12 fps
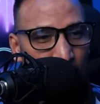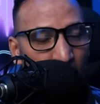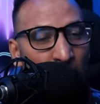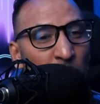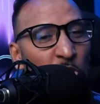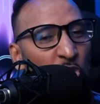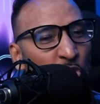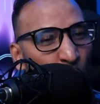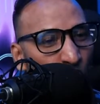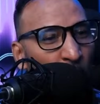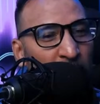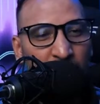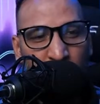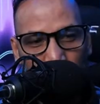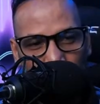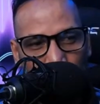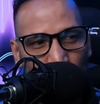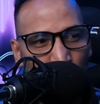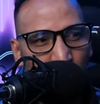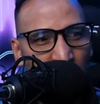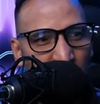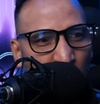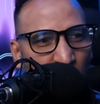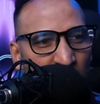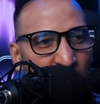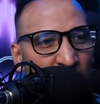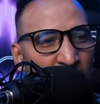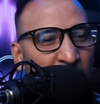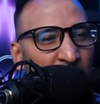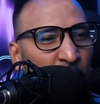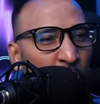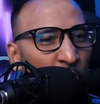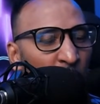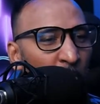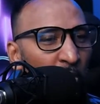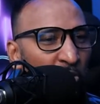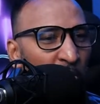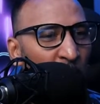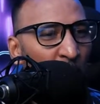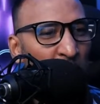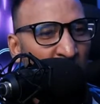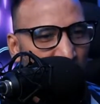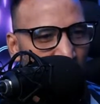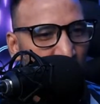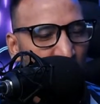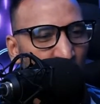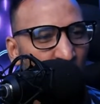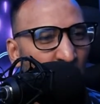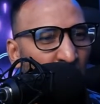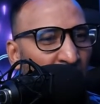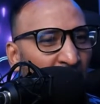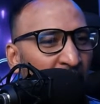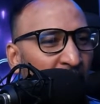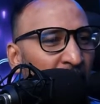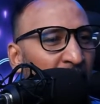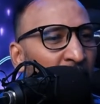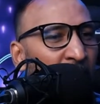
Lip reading: I'm sure a discussion took place where they need to control the ball. So I'm seeing another replay here.